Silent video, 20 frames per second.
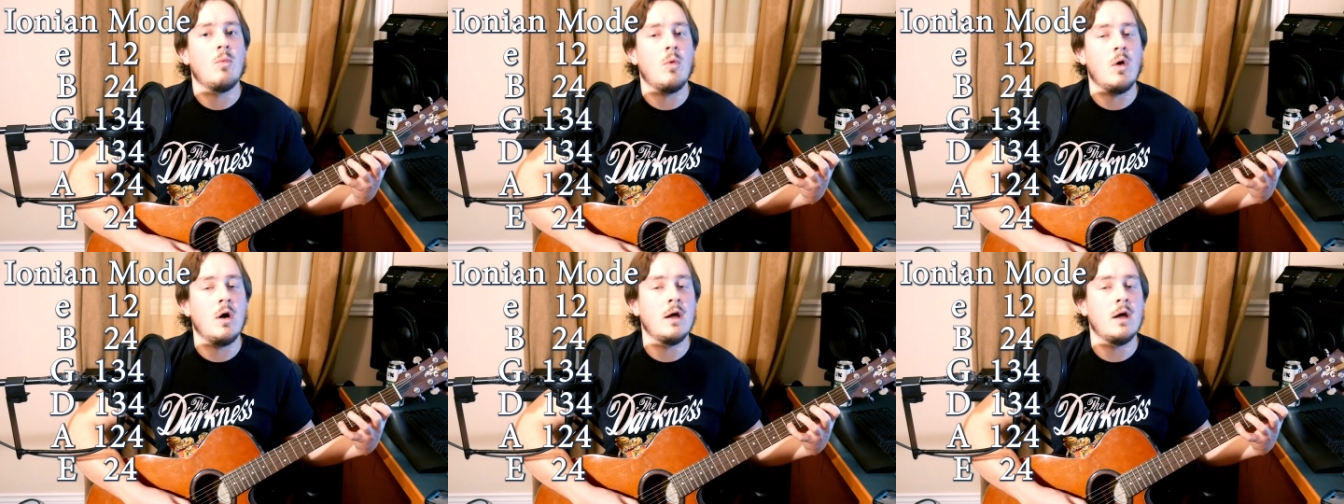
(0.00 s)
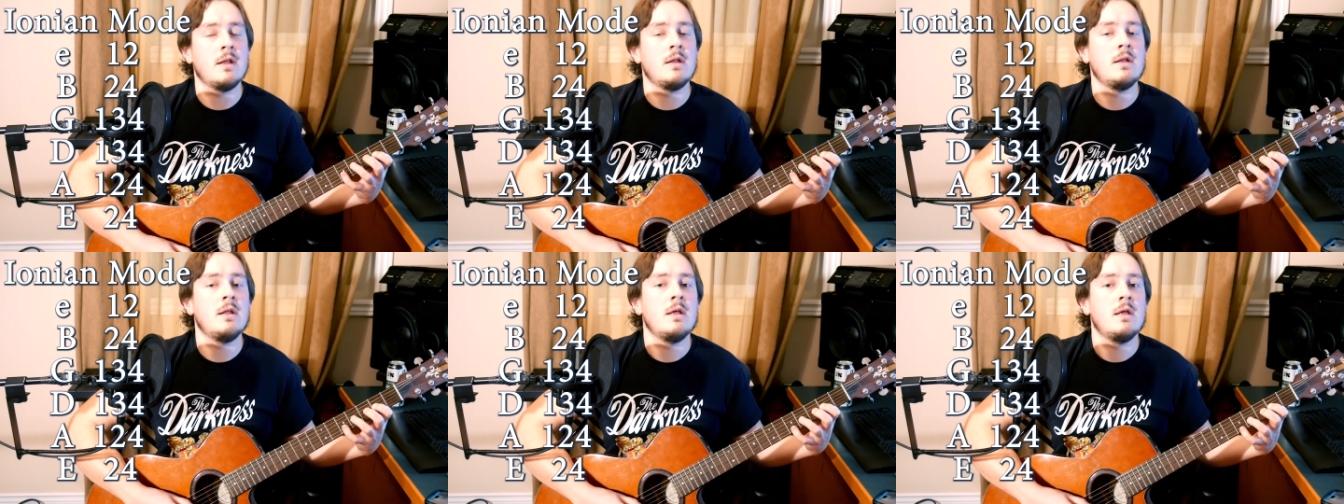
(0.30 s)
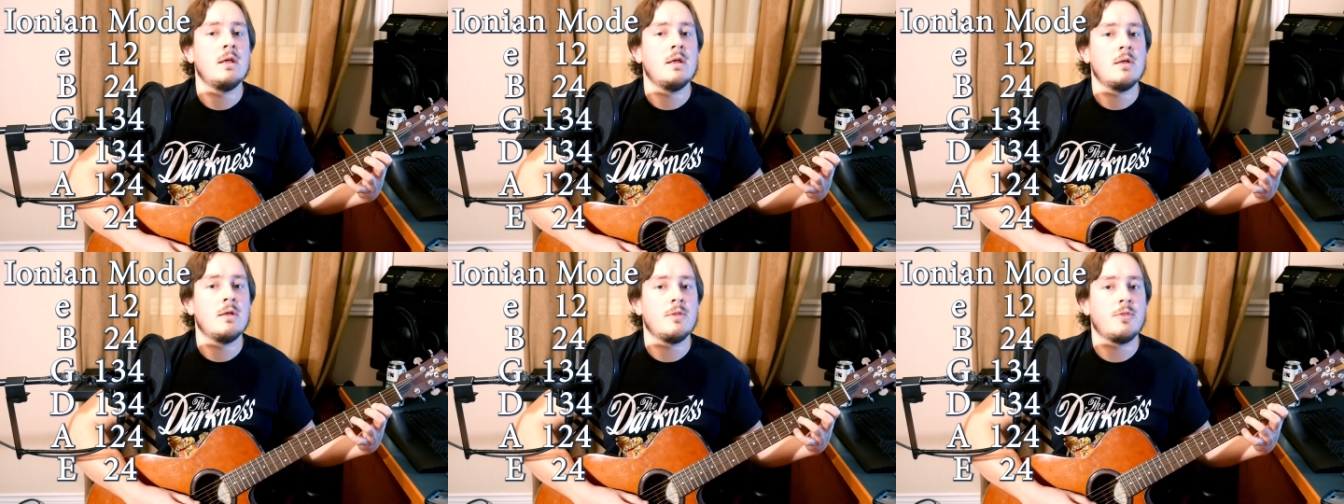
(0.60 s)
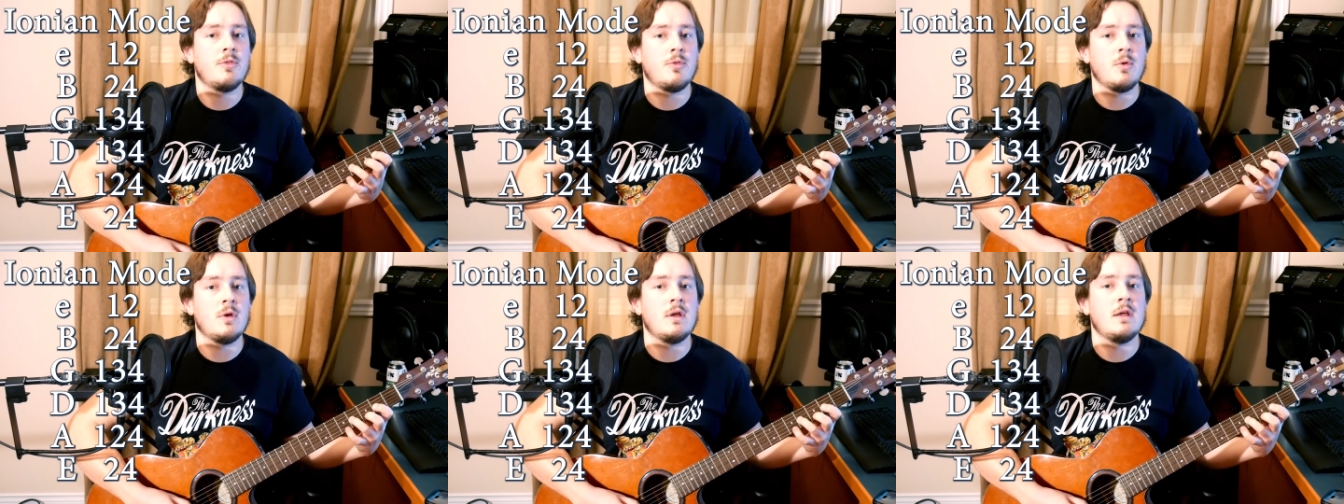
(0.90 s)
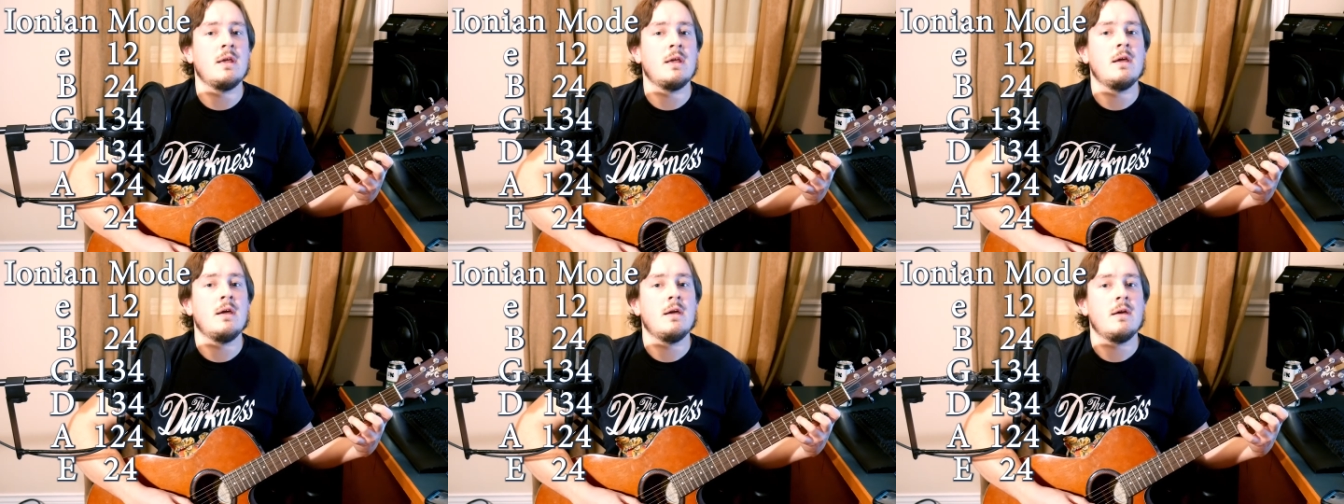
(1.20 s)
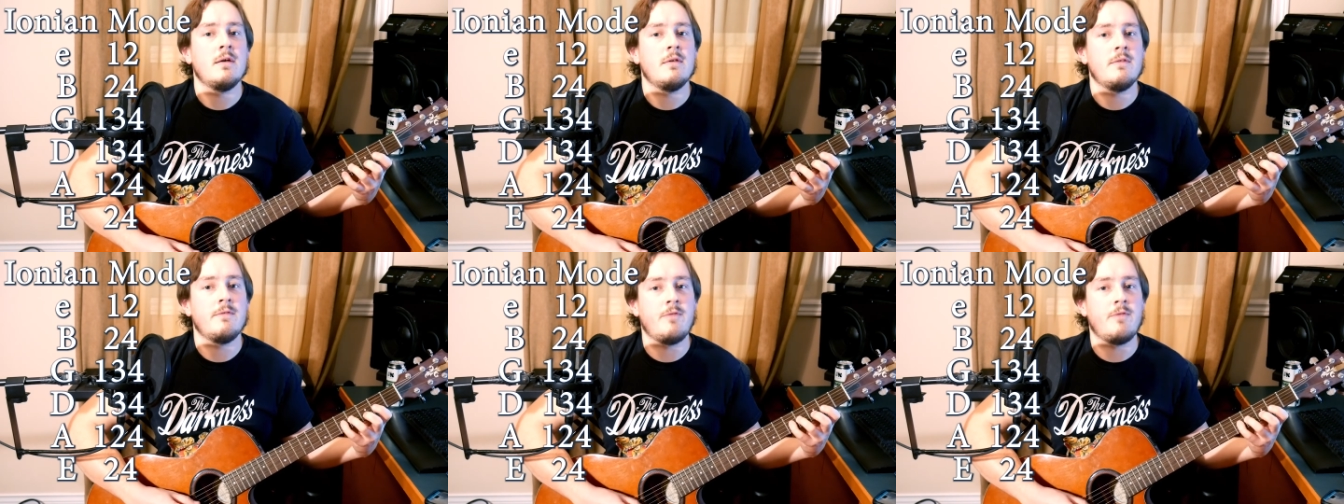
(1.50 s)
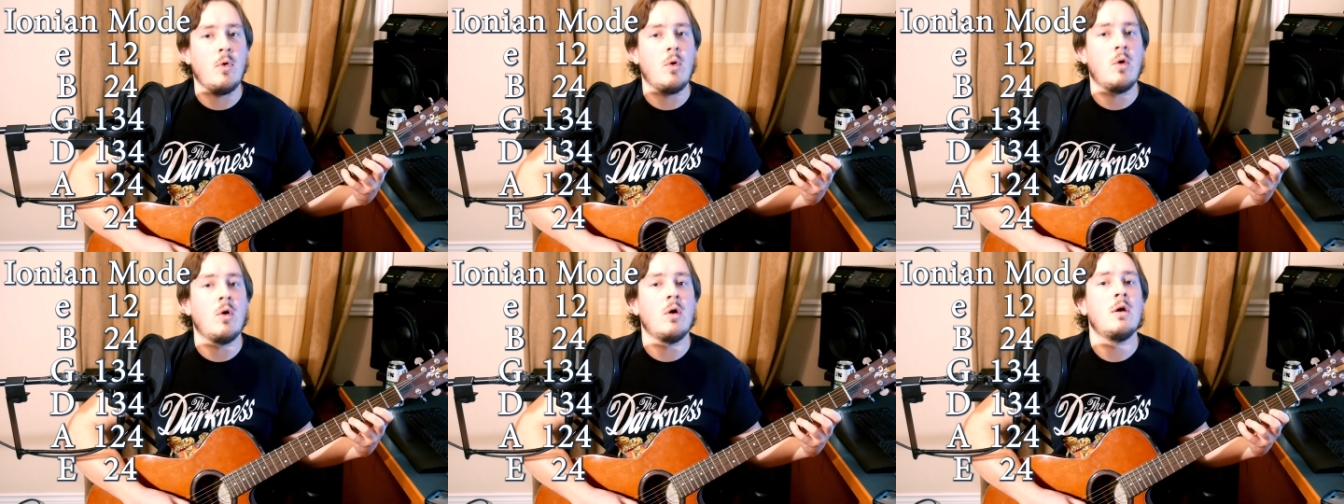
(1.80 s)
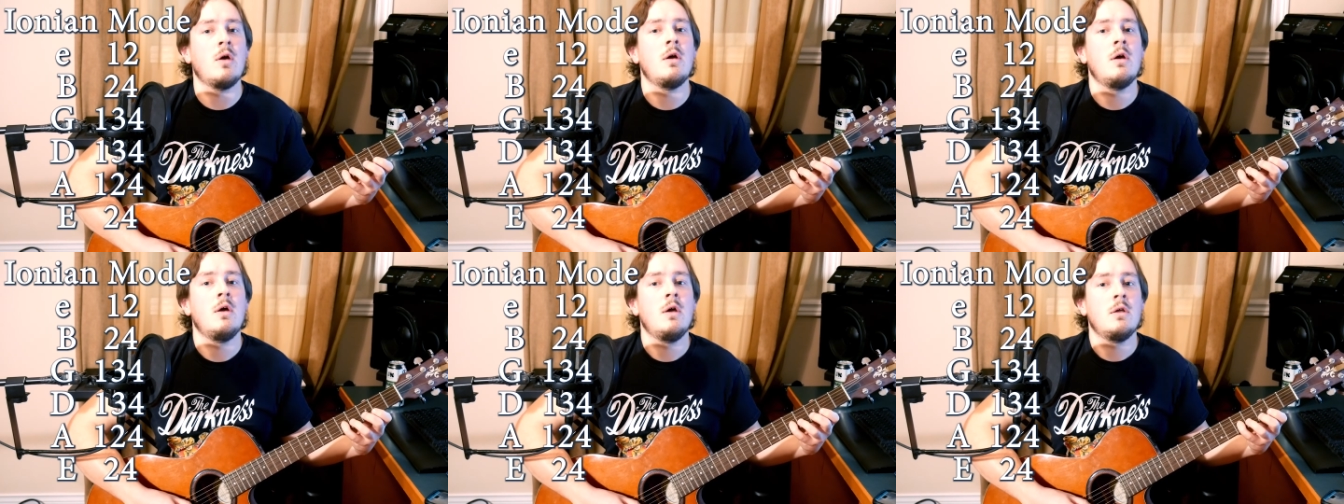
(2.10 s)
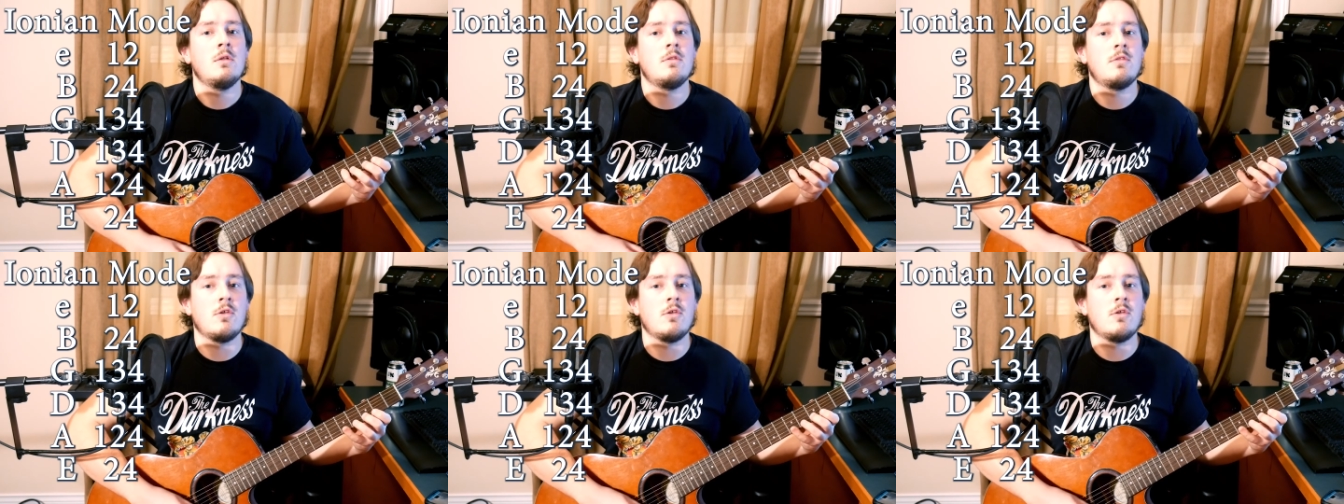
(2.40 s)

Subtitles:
1, 3, 4,